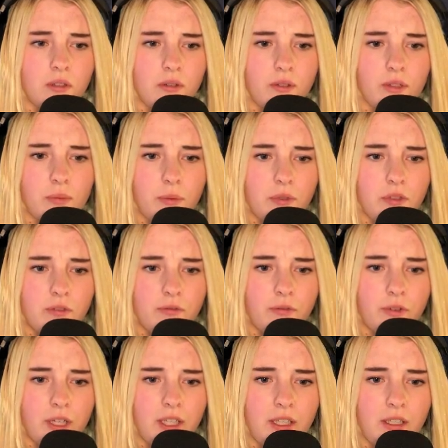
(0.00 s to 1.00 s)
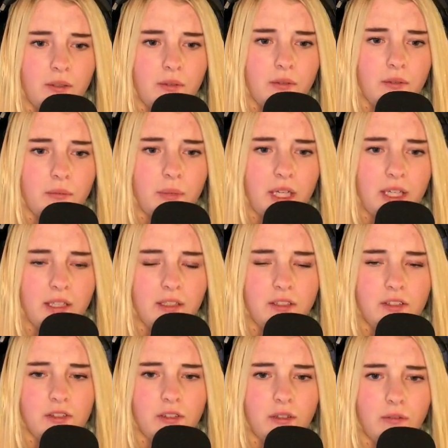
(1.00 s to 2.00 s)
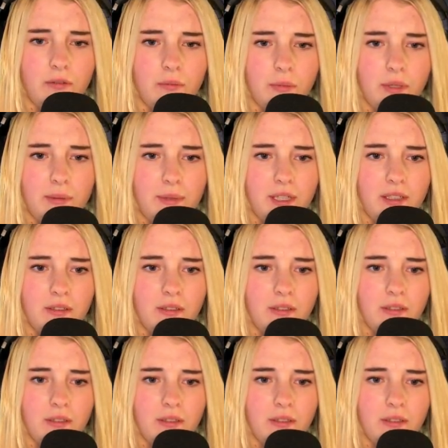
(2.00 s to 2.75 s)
We're supposed to find behind stuff, maybe?